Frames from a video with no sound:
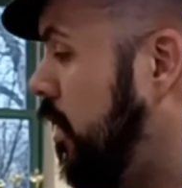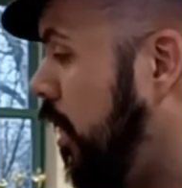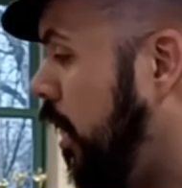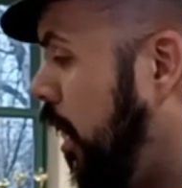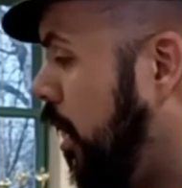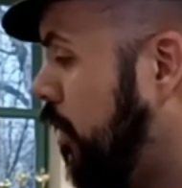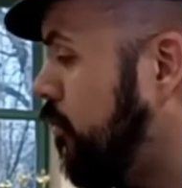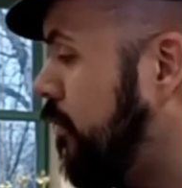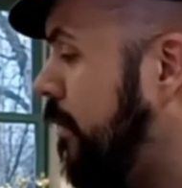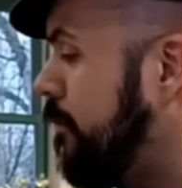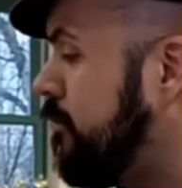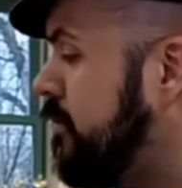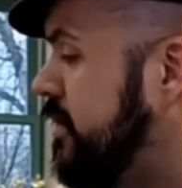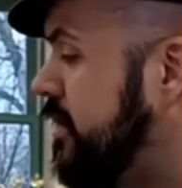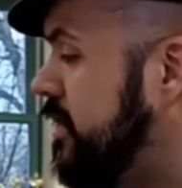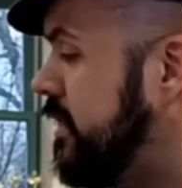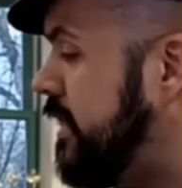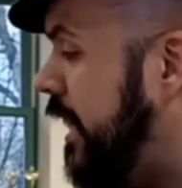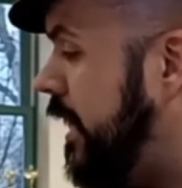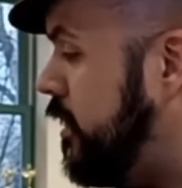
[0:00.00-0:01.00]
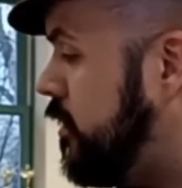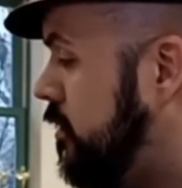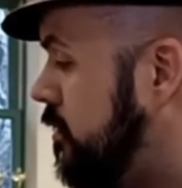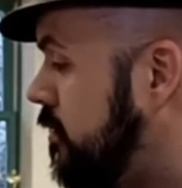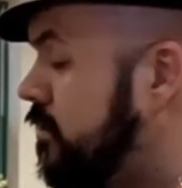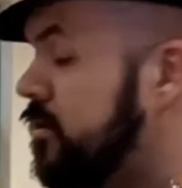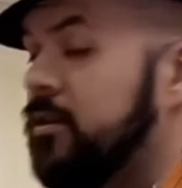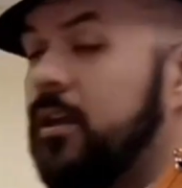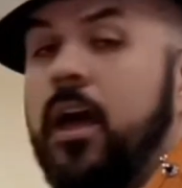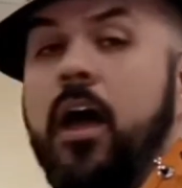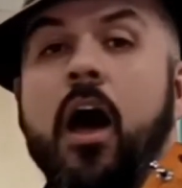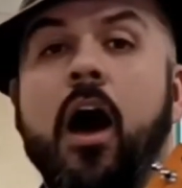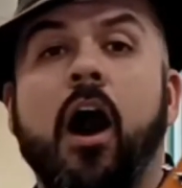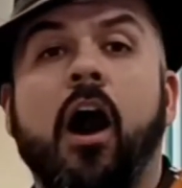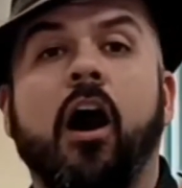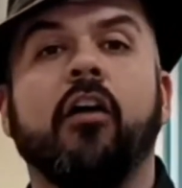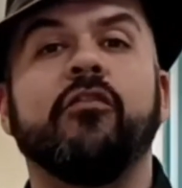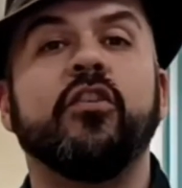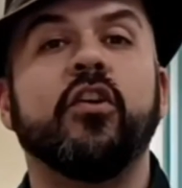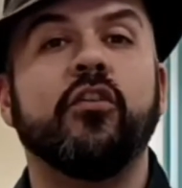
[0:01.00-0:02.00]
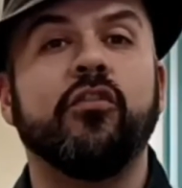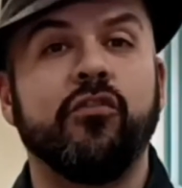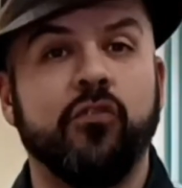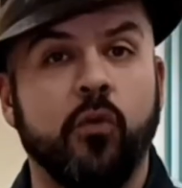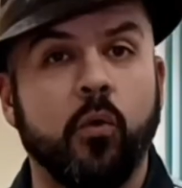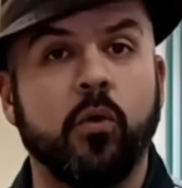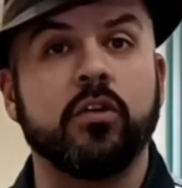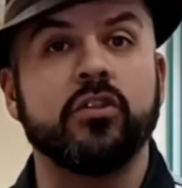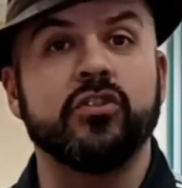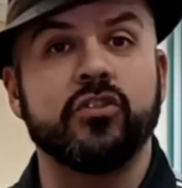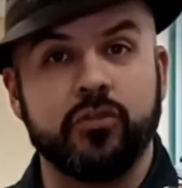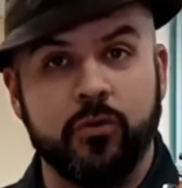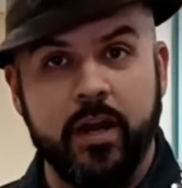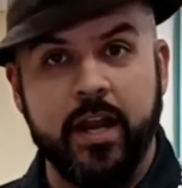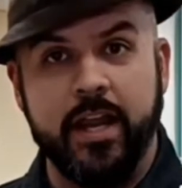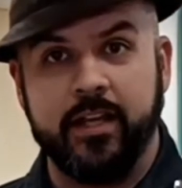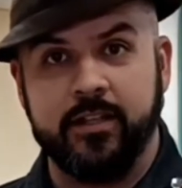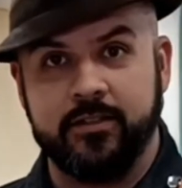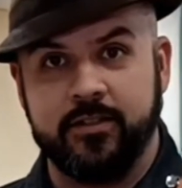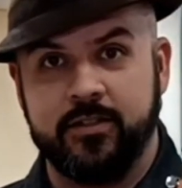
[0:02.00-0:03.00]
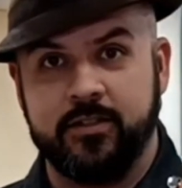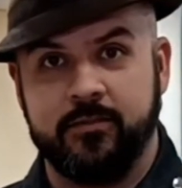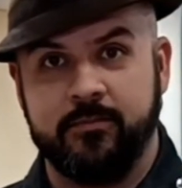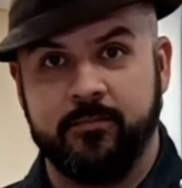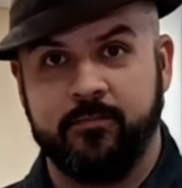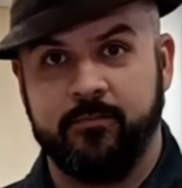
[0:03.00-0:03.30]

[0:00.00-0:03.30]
are representations of your 4 strings.